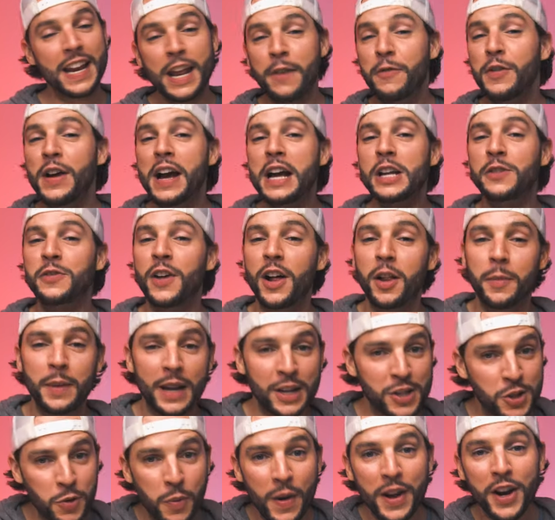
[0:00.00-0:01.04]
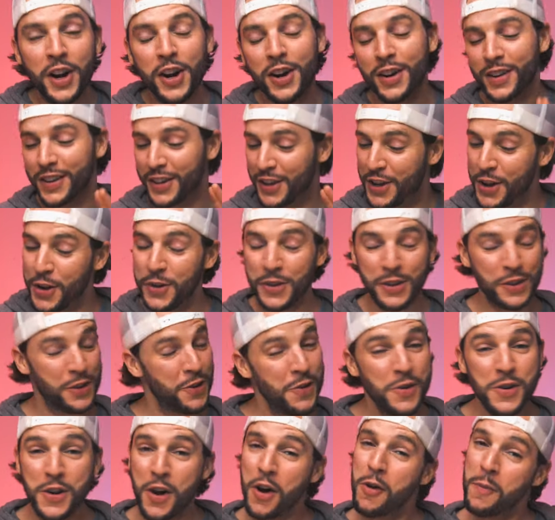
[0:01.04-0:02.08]
And if you guys follow me on Twitter,
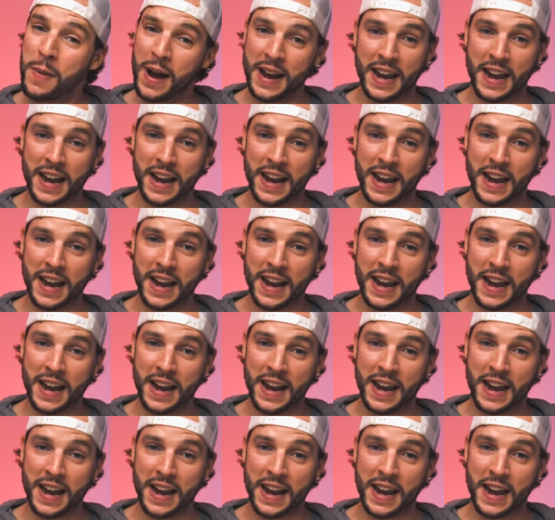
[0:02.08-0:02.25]
you know